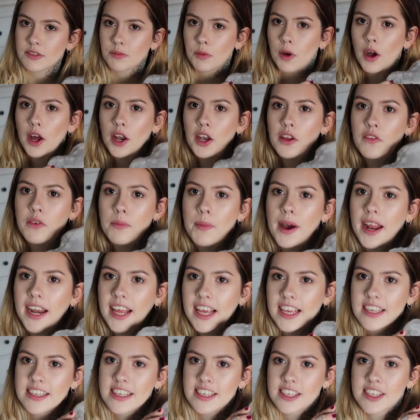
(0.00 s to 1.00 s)
what I love about it
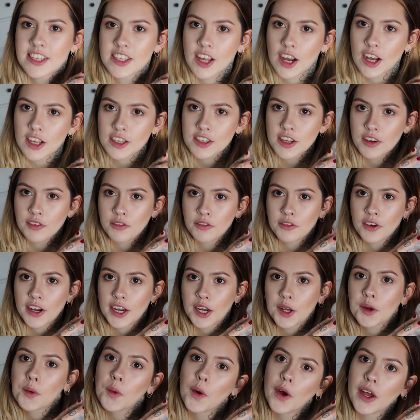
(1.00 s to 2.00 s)
is it starts off
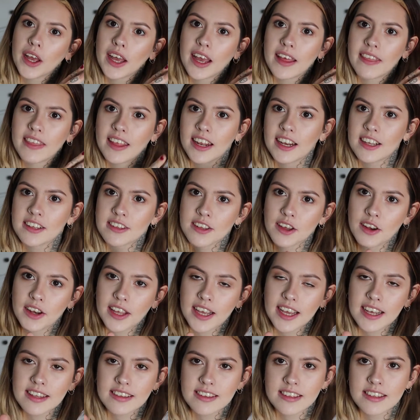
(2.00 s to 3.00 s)
really quiet and then it slowly
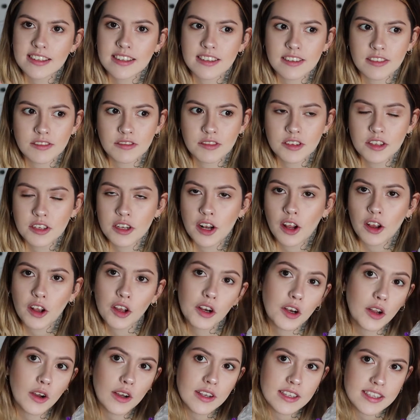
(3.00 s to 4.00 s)
gets to like a
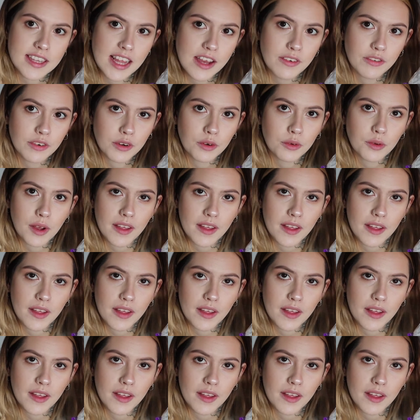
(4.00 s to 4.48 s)
nice level,